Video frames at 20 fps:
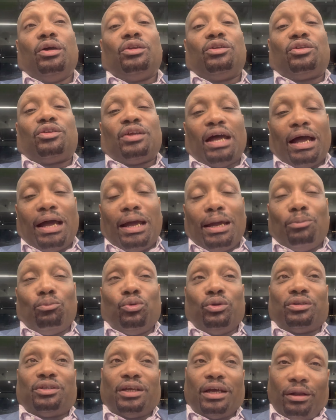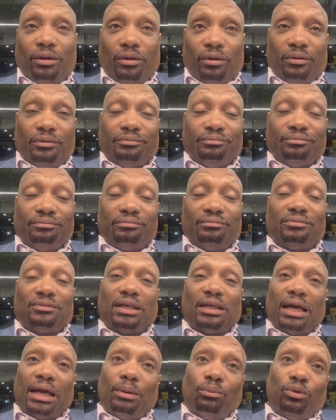time will tell.
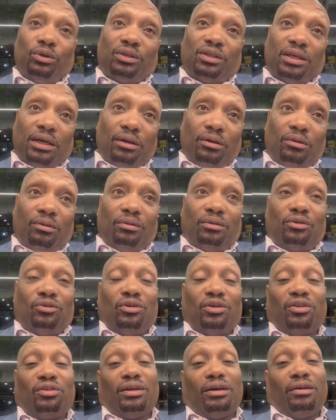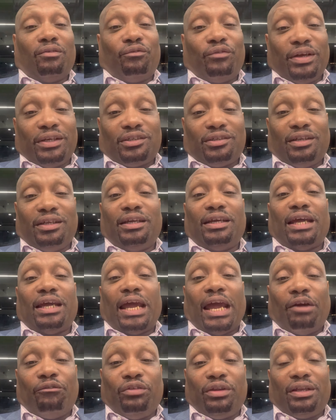Time will tell, because eventually
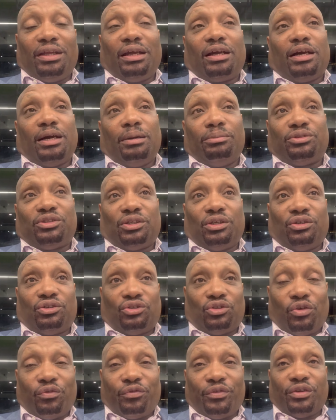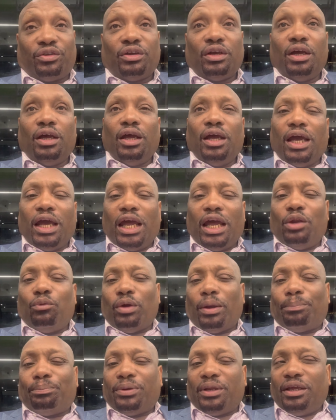everything comes to the surface.
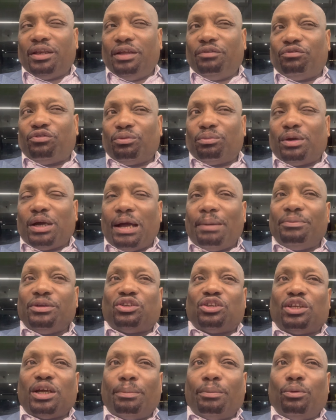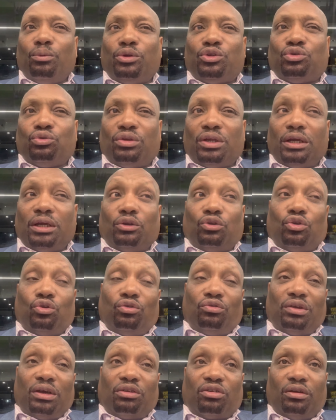Anyway, please leave some comments. Tell me what you think. Do
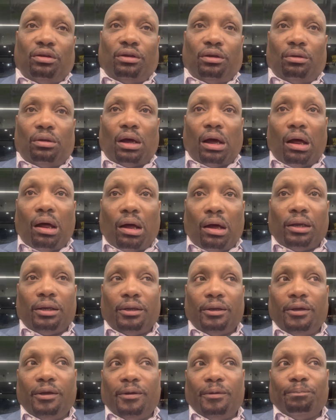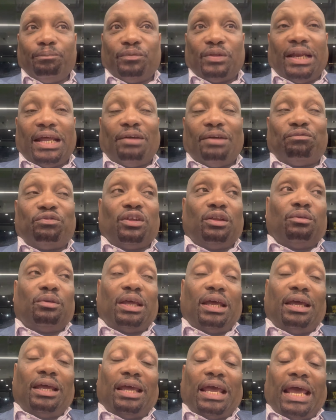you think it's a little odd that after
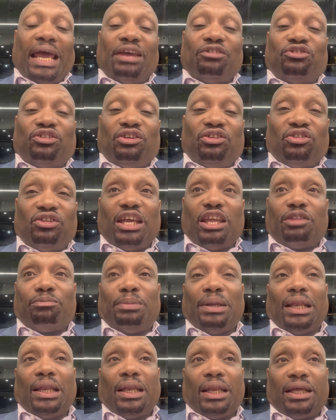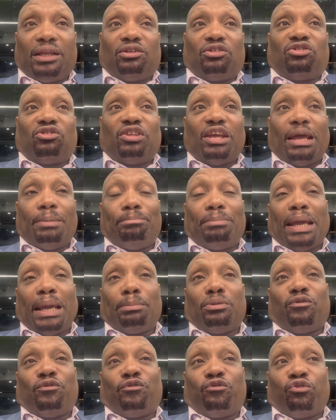SEC has been linked to Sam
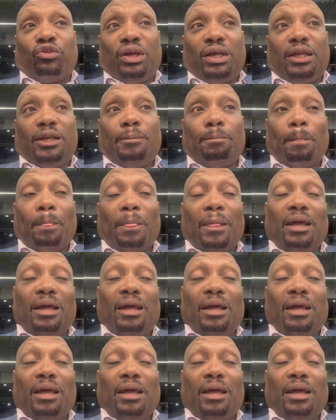Bankman-Fried,